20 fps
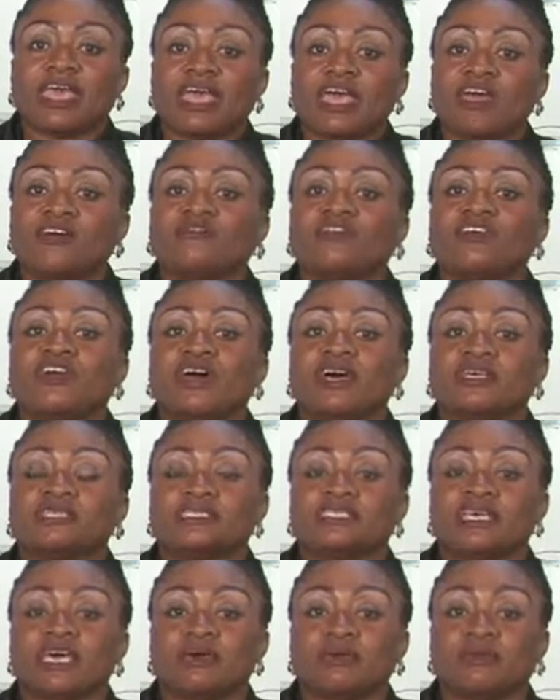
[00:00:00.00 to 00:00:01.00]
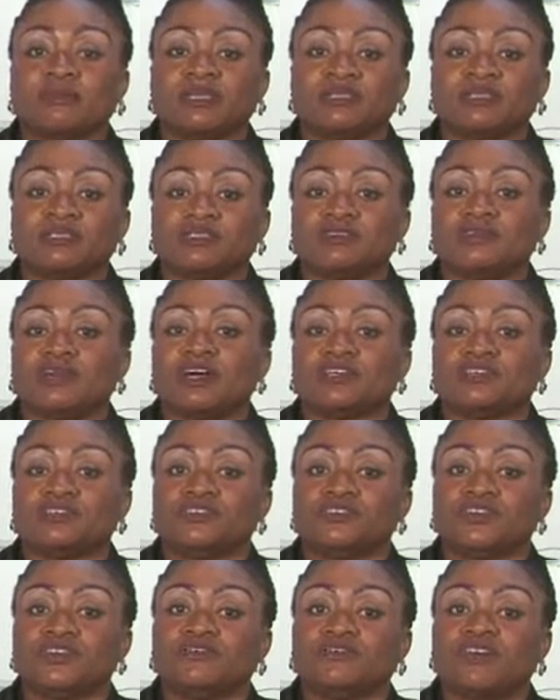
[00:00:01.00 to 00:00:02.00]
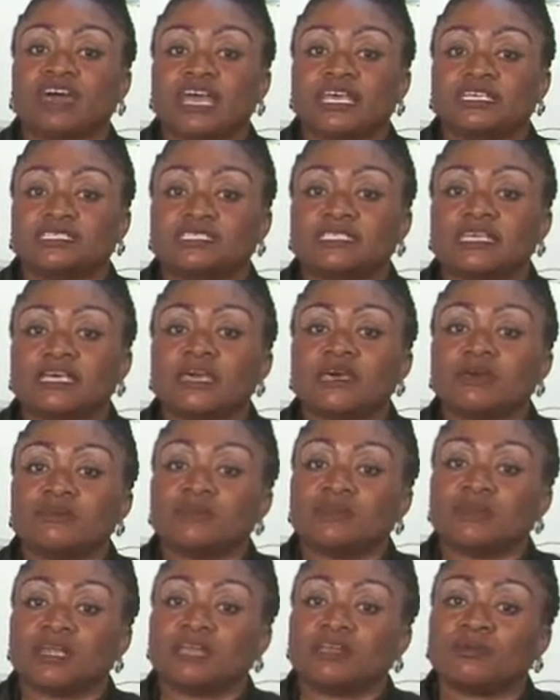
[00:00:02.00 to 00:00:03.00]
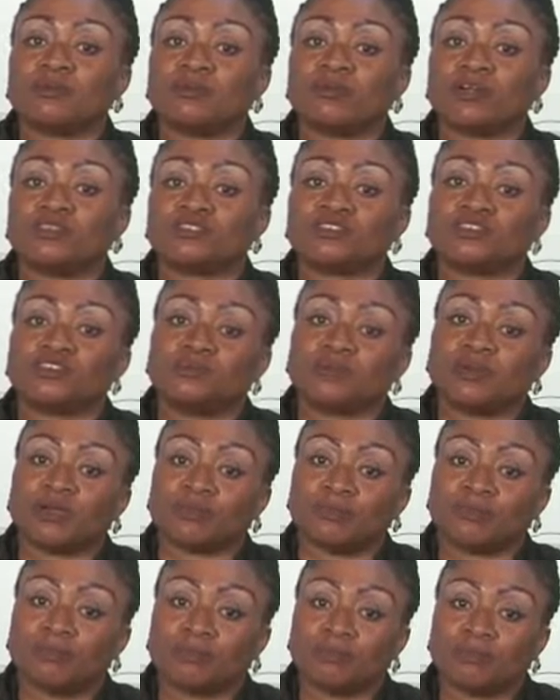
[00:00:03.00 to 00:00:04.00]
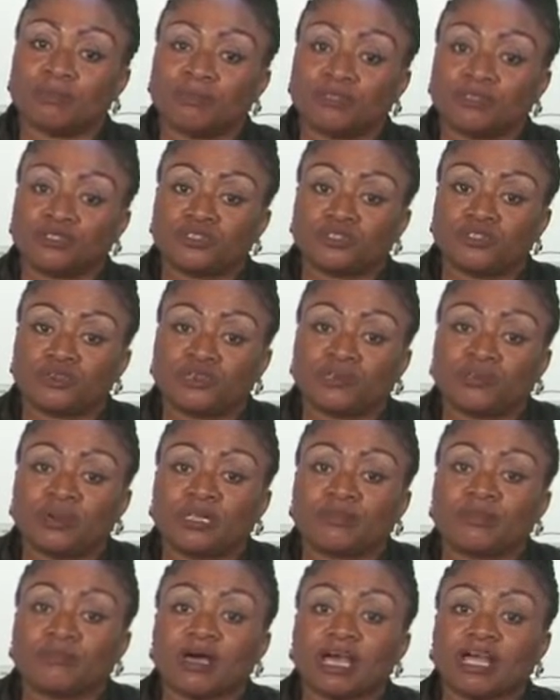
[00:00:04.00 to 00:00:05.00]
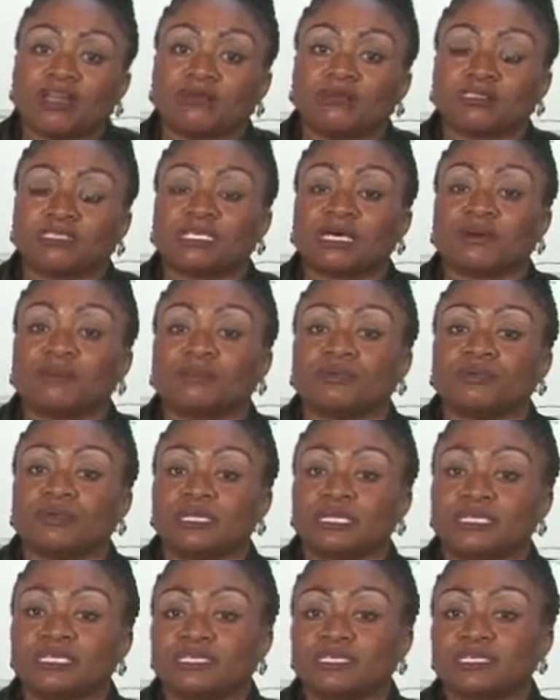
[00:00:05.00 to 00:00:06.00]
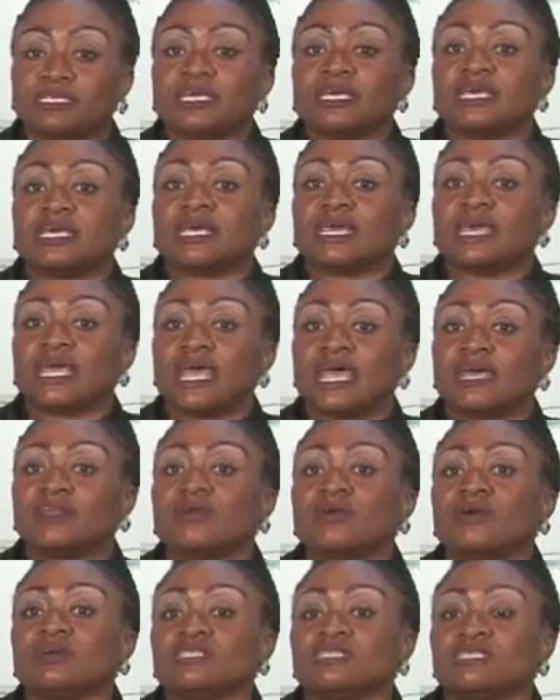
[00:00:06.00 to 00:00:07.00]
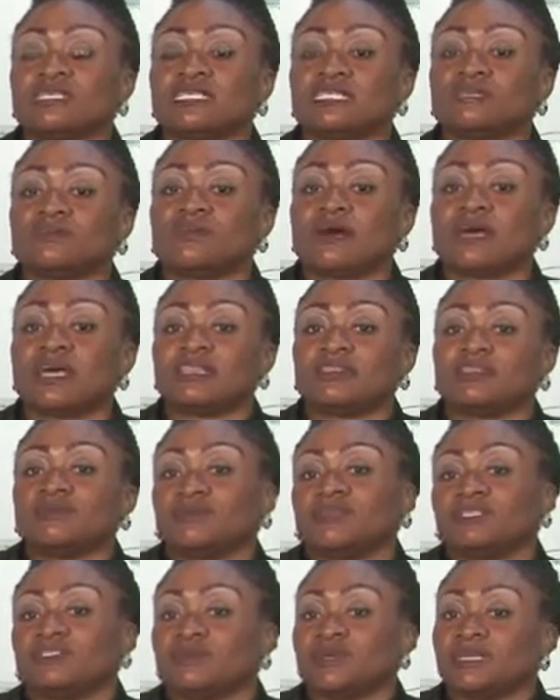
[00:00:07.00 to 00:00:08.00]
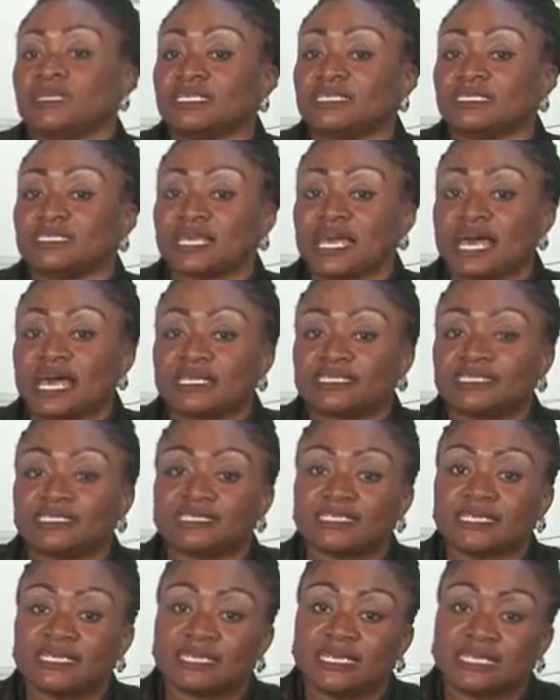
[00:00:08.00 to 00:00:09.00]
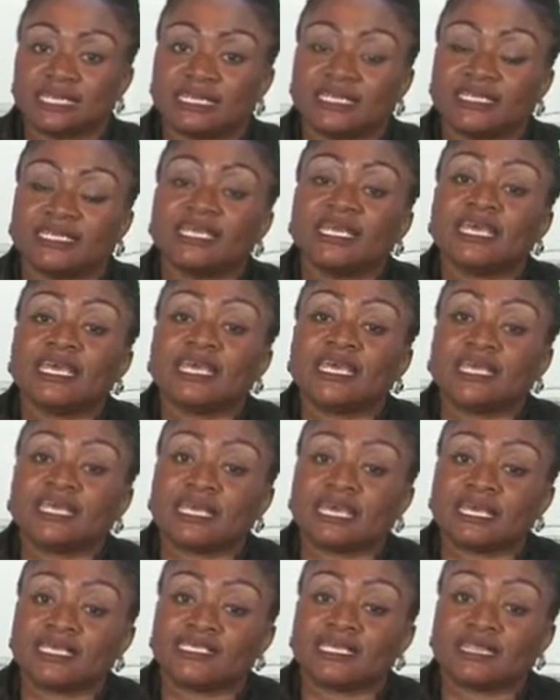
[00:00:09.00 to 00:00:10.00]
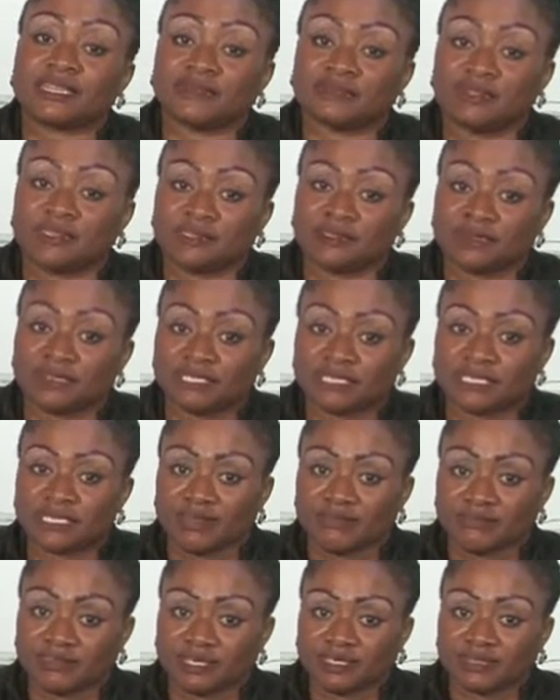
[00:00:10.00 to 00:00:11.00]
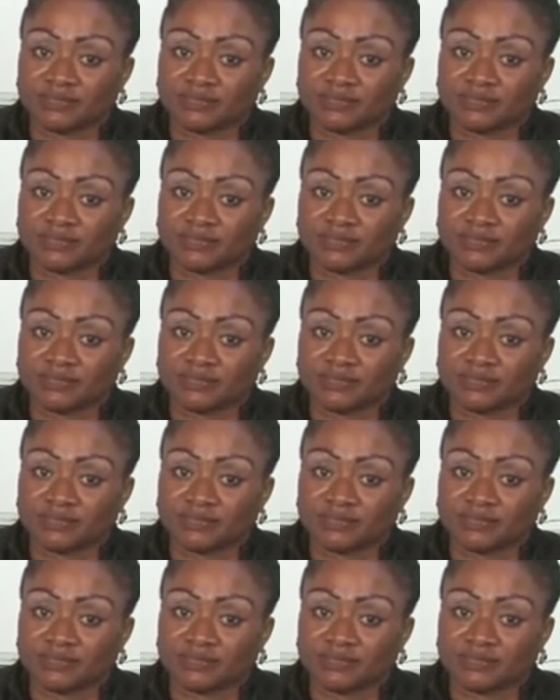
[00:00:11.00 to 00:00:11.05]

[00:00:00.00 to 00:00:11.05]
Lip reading: And for your assignment, you are to revise Blakemore tube and ballon tamponade and hot sitz bath, which were discussed in NURS 337.